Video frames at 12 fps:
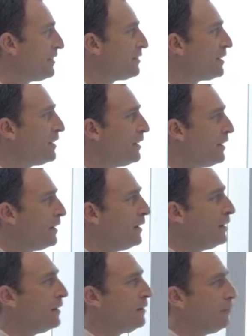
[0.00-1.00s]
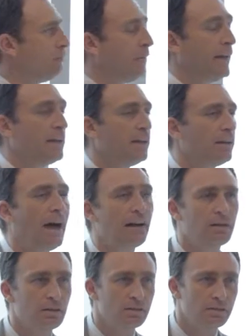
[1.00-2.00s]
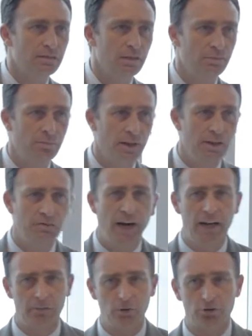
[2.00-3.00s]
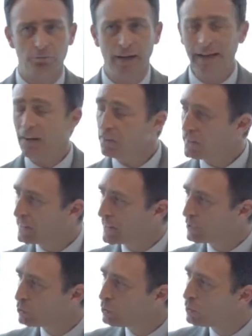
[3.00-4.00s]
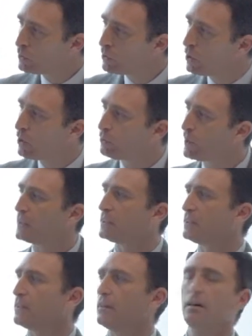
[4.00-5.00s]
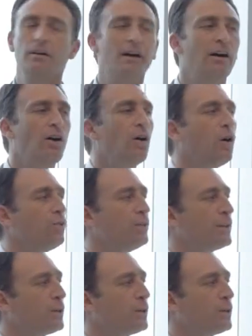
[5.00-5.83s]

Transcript: has many angles and many variables, but I think there are two critical on